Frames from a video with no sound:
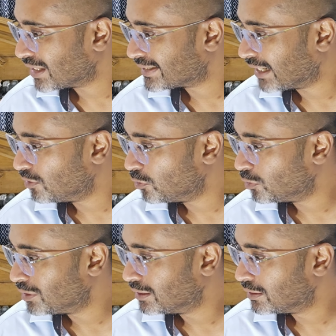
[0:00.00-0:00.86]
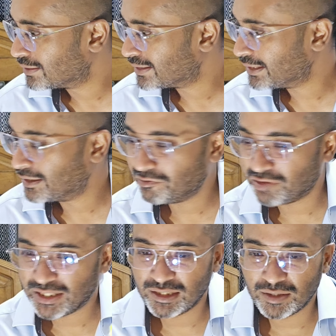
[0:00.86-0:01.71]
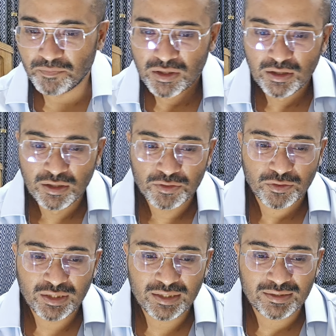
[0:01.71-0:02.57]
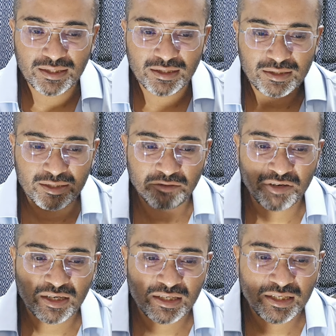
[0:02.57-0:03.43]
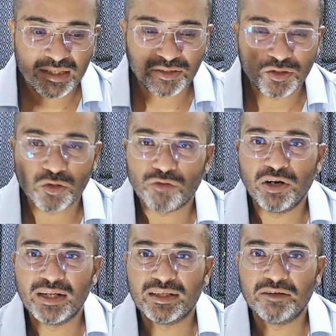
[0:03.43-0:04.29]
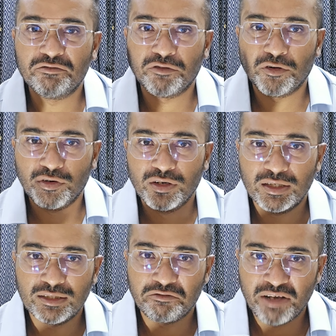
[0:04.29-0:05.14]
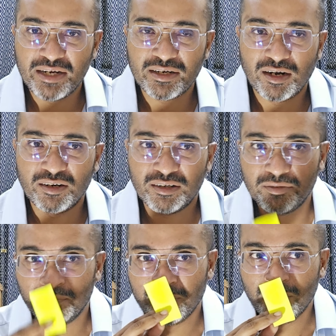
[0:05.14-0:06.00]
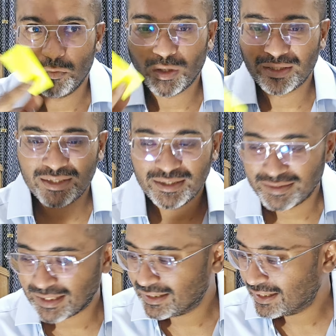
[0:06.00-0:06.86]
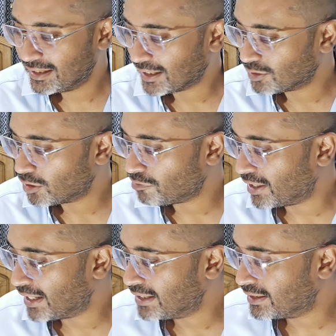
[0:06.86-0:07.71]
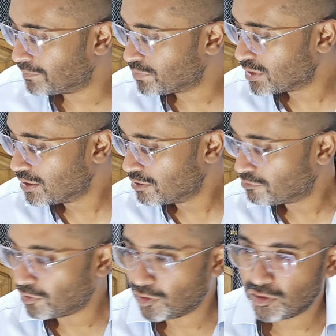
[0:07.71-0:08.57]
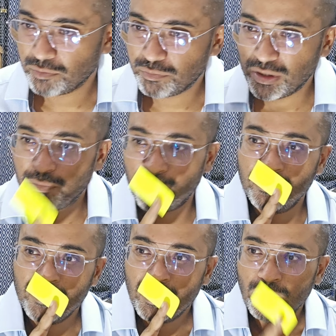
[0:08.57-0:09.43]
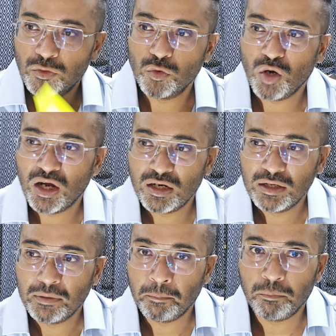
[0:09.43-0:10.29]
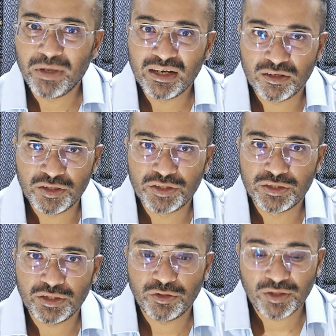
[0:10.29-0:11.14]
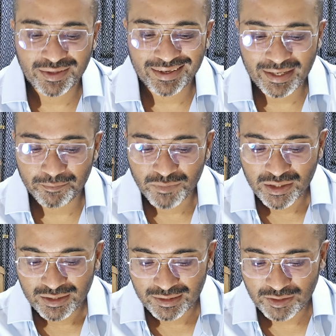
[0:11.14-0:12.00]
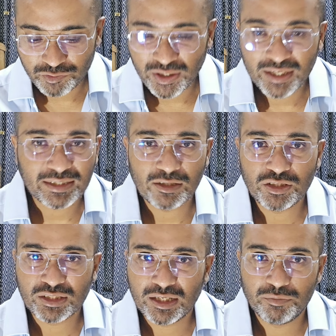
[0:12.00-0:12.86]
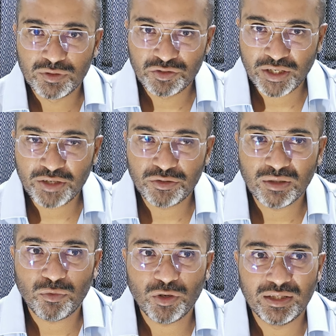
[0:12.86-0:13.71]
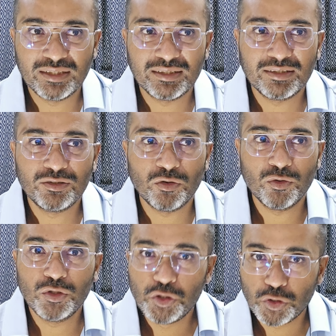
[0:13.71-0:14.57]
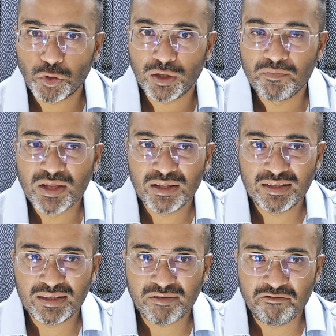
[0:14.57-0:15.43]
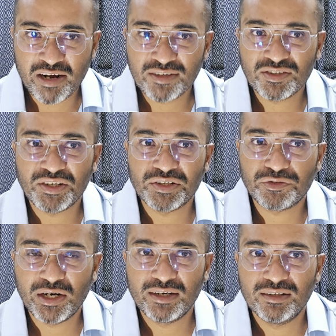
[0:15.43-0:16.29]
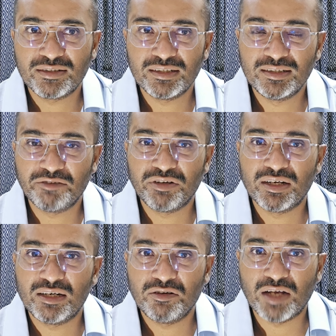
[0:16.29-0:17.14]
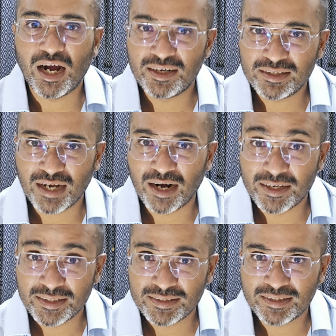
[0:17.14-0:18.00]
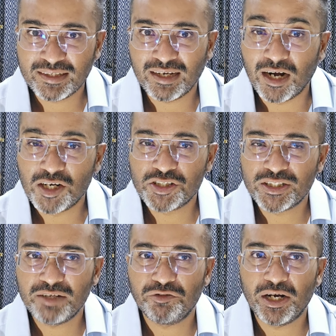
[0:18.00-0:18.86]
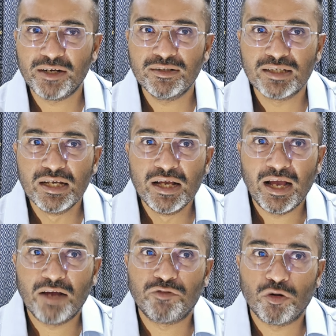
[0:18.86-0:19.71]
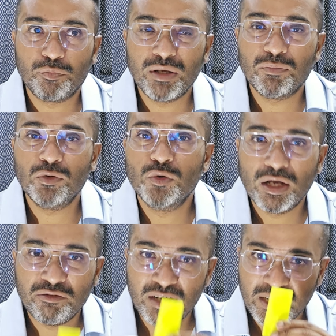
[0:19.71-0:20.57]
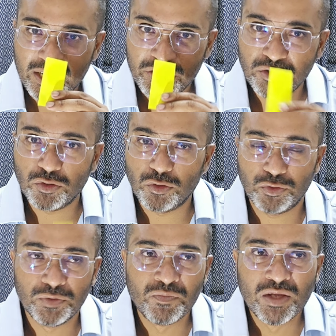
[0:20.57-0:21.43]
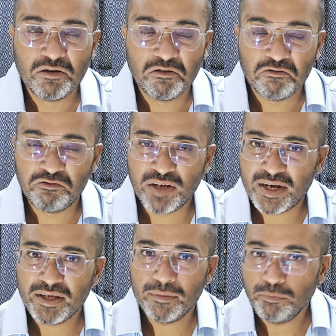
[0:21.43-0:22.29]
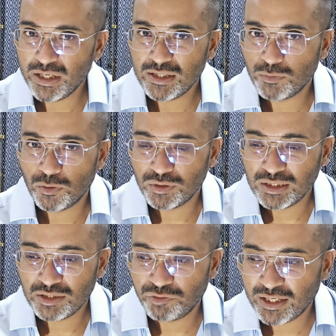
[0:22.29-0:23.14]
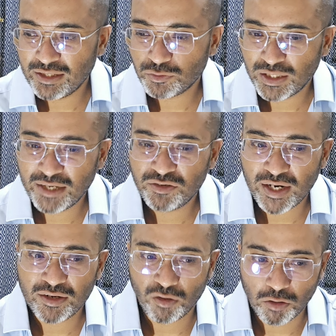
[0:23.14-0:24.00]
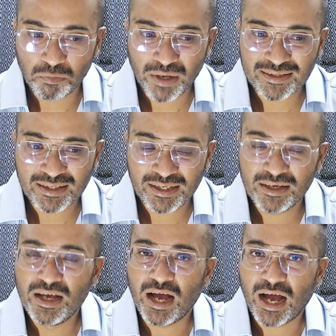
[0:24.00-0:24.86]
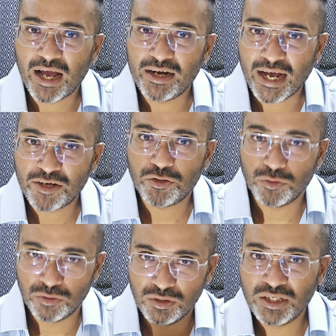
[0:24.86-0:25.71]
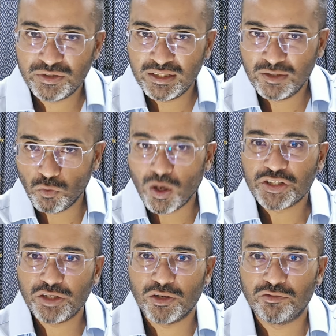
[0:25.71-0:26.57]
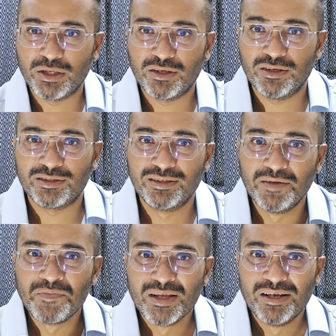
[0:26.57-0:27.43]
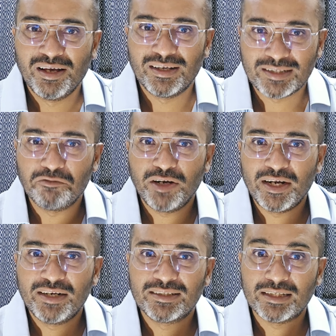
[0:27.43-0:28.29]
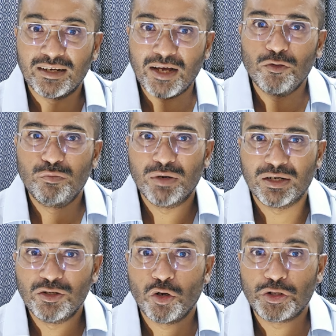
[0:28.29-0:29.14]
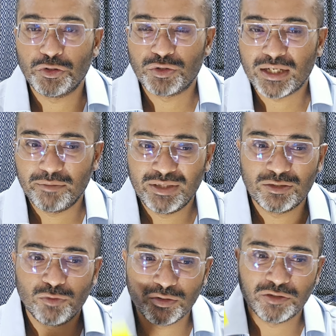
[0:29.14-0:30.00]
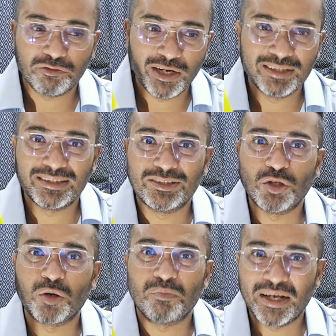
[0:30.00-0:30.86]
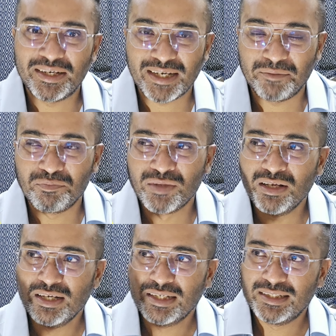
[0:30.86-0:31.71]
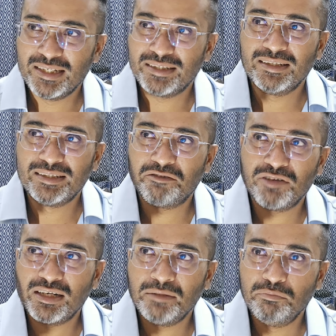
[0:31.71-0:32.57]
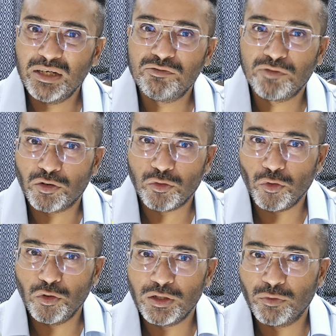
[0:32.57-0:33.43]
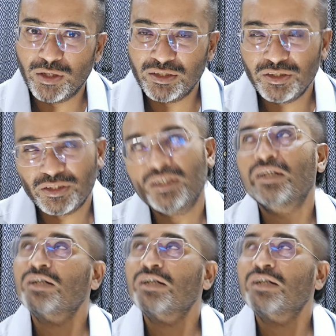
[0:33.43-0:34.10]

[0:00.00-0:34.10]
sandalwood, cedar, and vanilla. So this thing definitely does not offer anything for the faint-hearted, one thing. Second thing, it does not offer anything for people who are beginners, in the game. This fragrance, I'll just keep straight to the point. This is no joke. This is a very serious fragrance. It's definitely artistic, artsy fragrance, and for people who have a niche nose, very beast mode. This fragrance, when I tried on my skin, I had to literally wash it off, because some fragrances are loud but not your type. This is one of the fragrances not my type. This is definitely built for colder weathers.